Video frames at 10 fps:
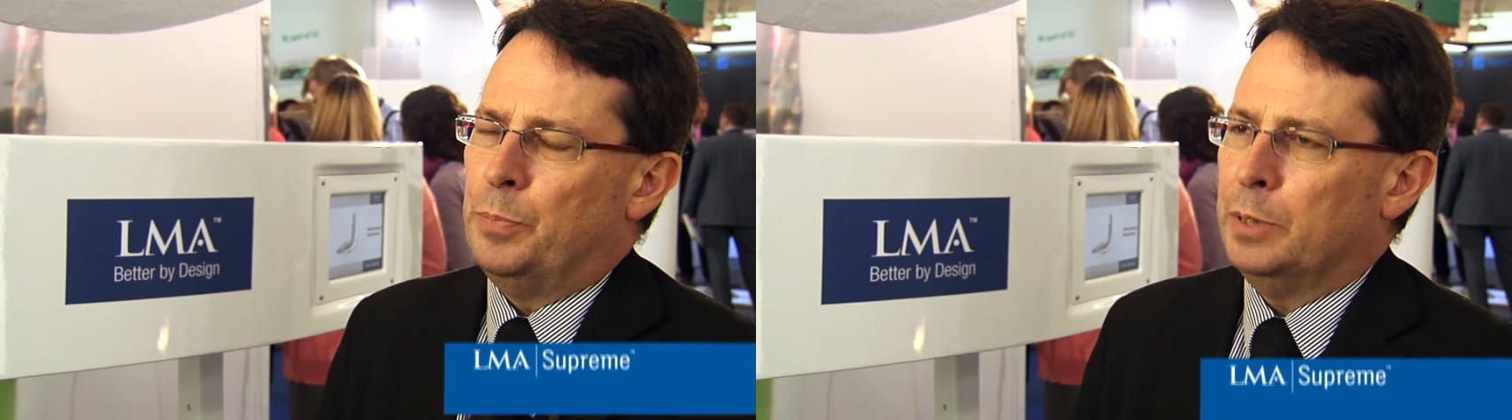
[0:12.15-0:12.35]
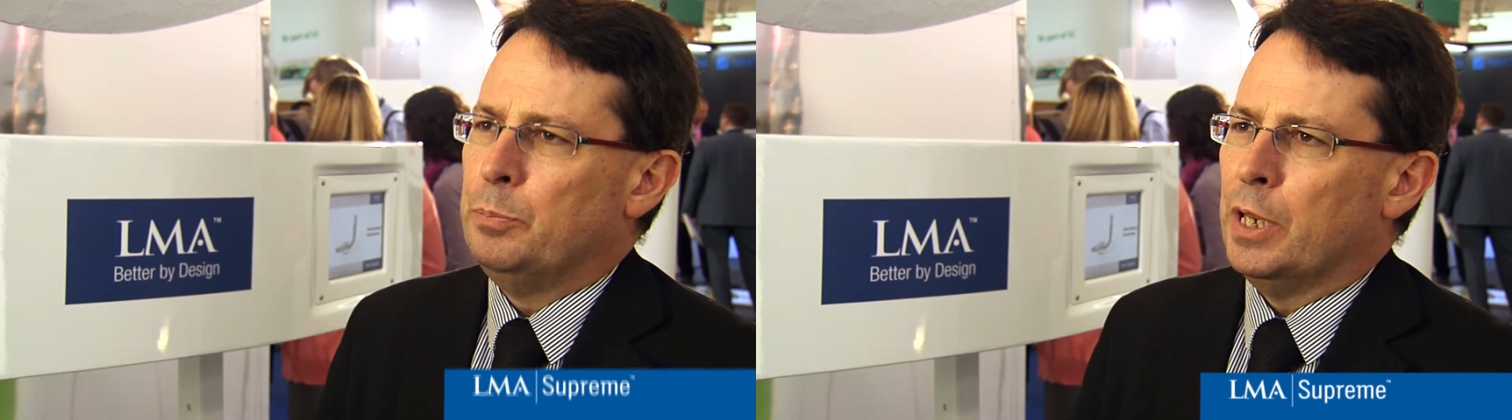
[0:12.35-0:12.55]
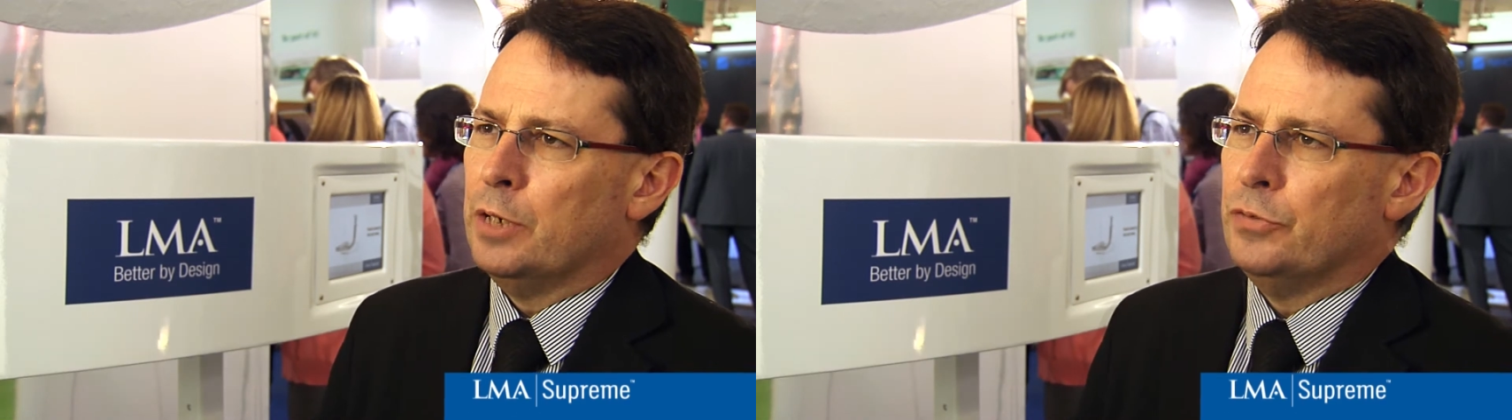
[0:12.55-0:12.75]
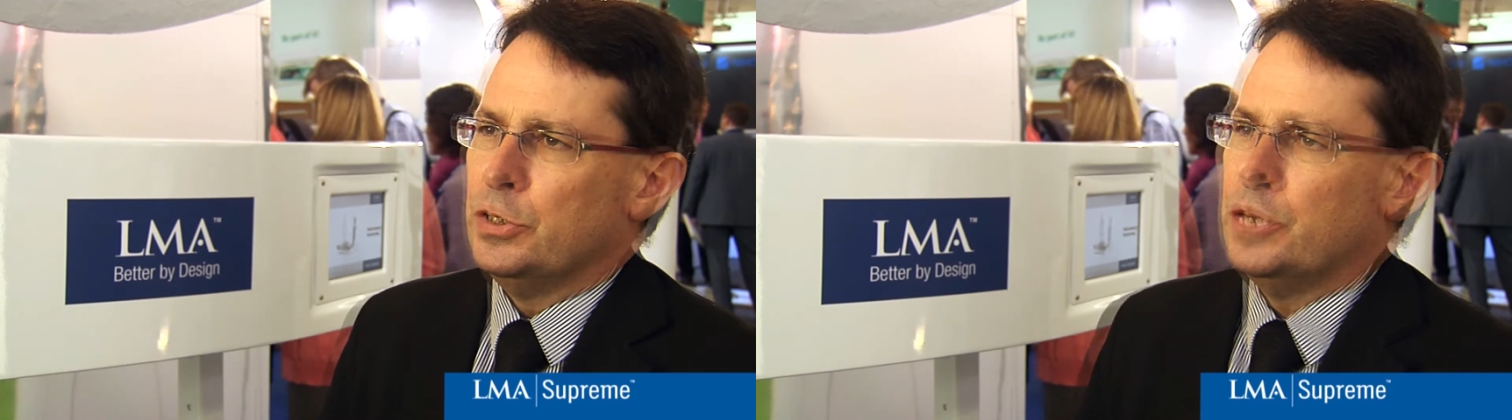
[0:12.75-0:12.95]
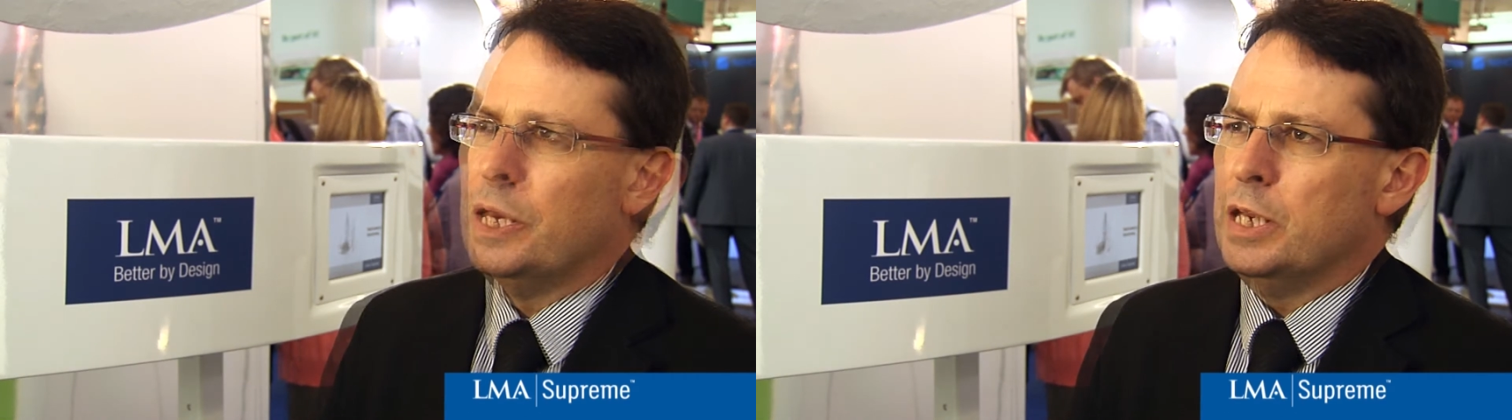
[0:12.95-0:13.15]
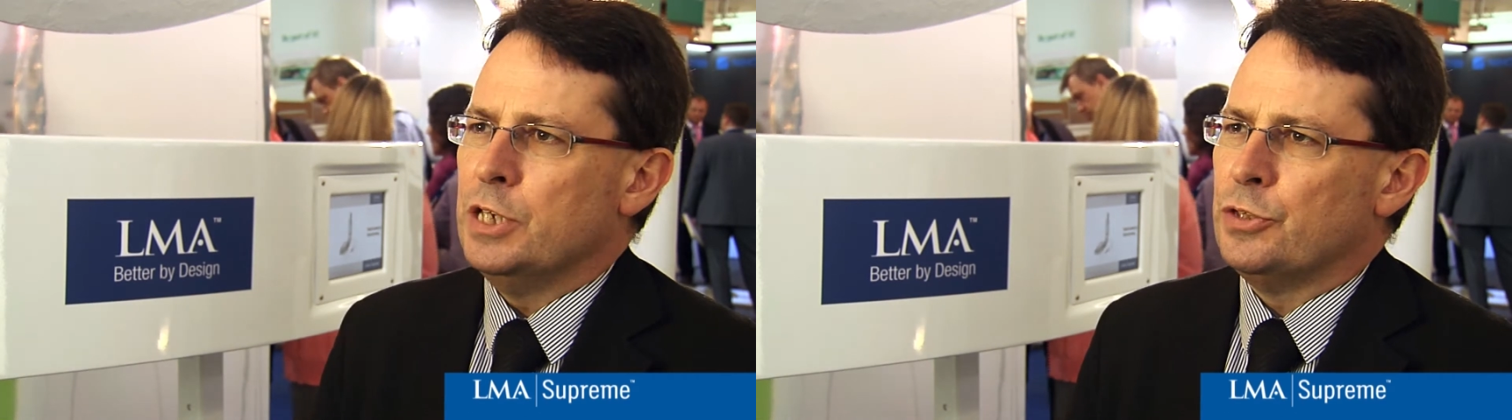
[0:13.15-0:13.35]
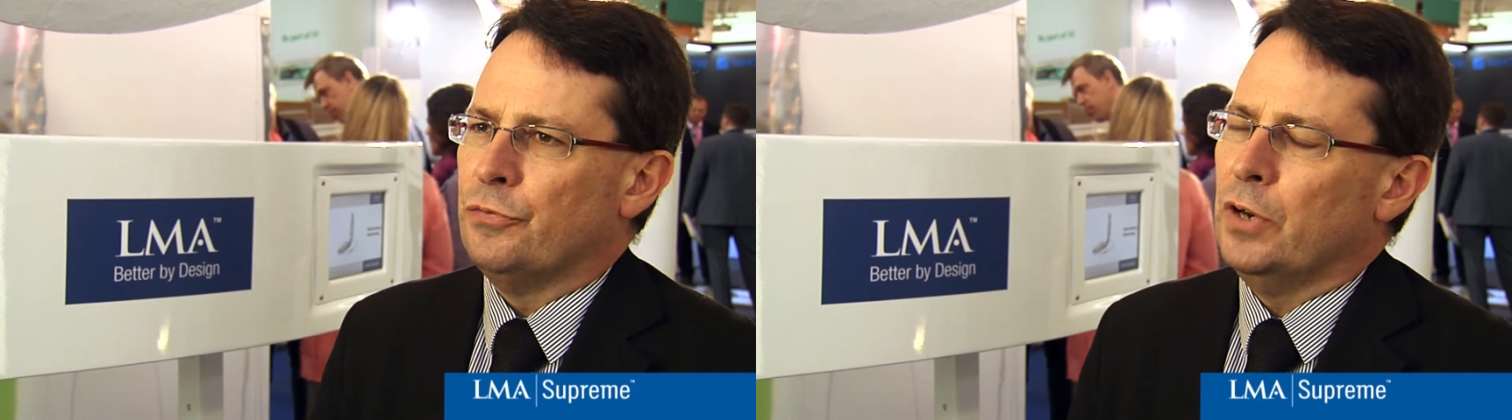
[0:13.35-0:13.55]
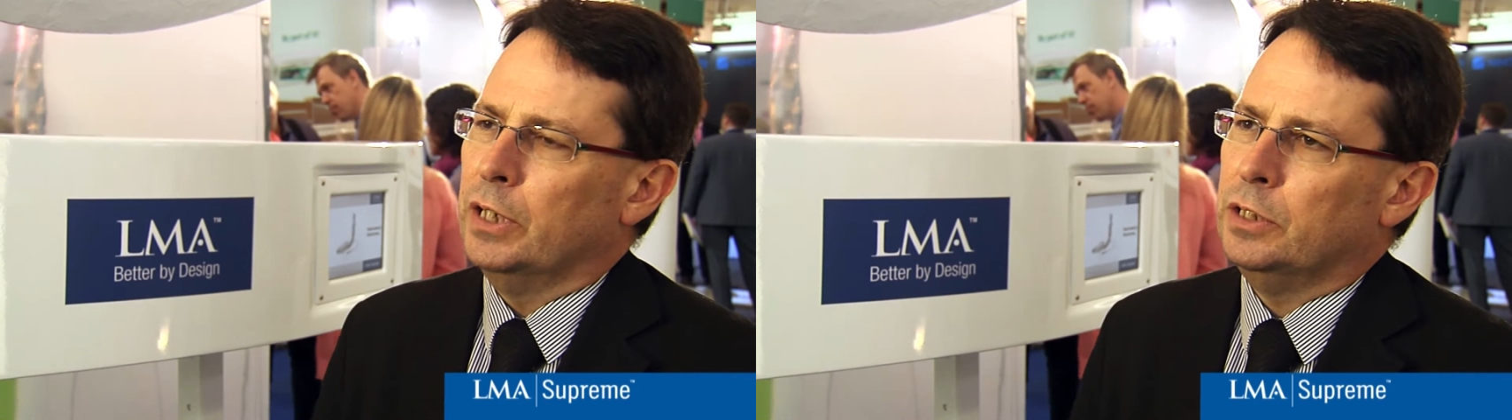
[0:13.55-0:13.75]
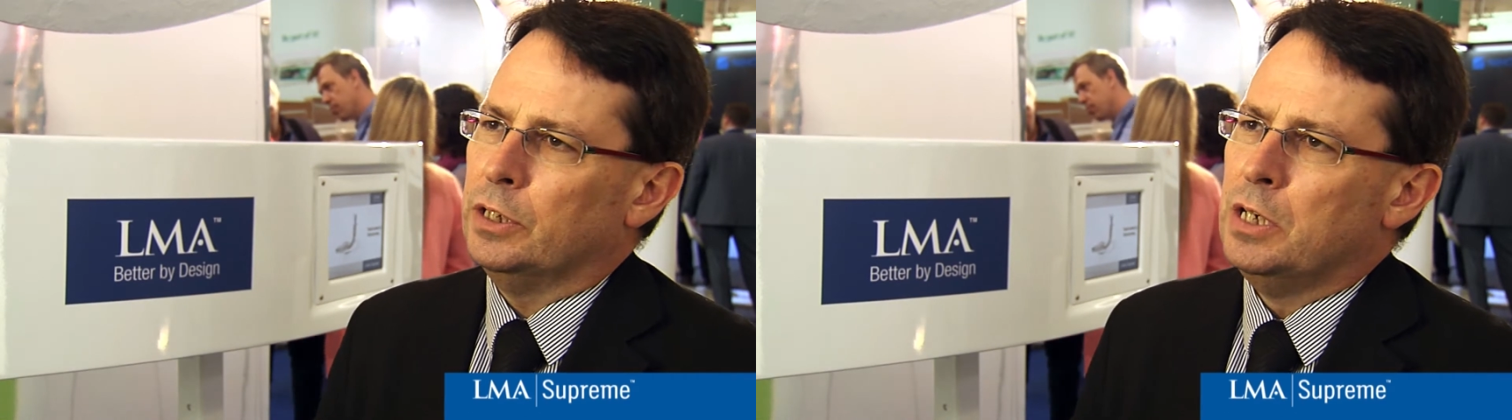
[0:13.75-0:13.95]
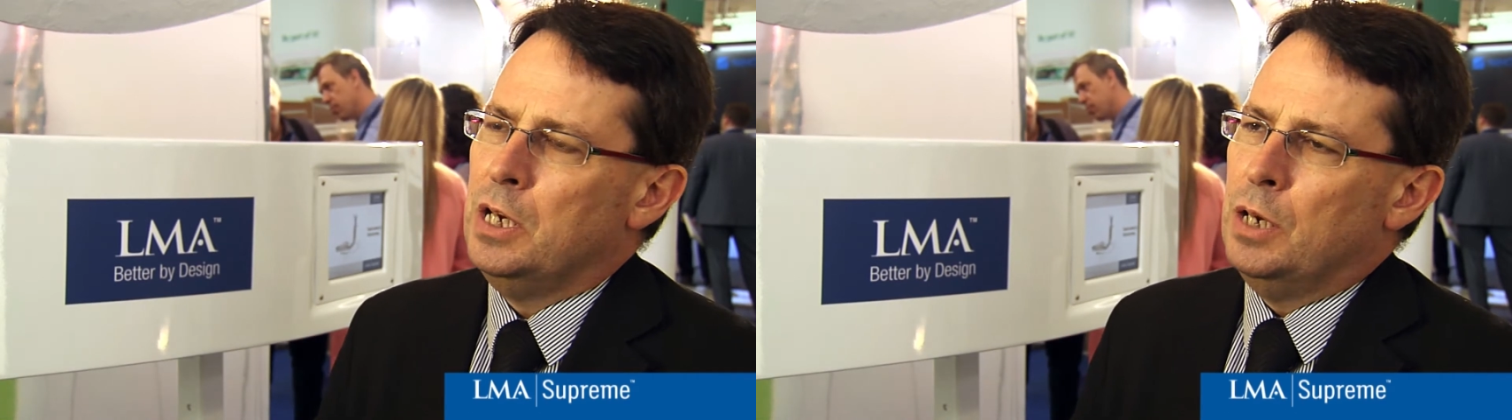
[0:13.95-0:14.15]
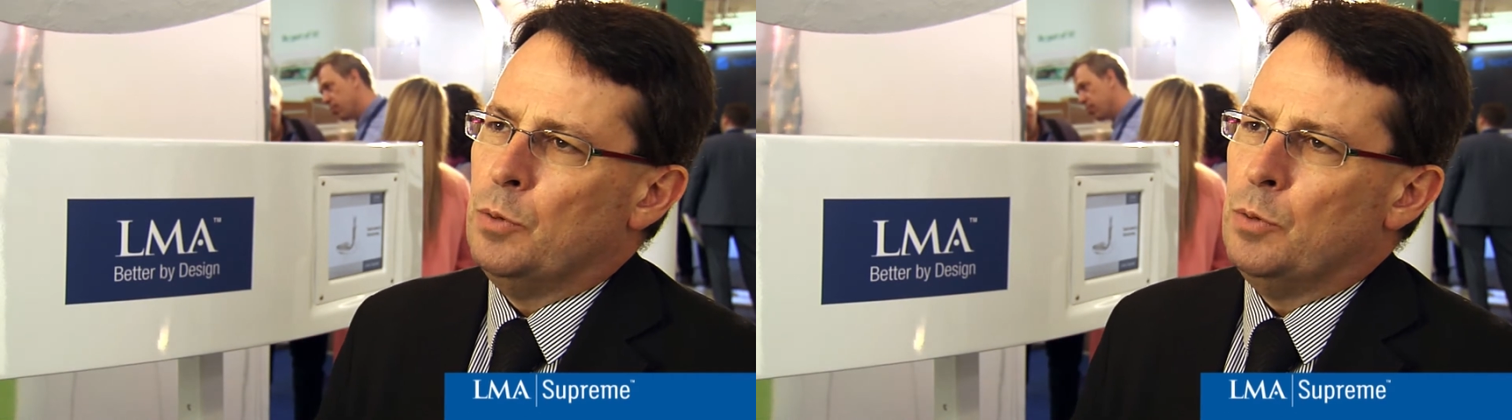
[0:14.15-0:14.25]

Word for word: big benefits uh, is the fact that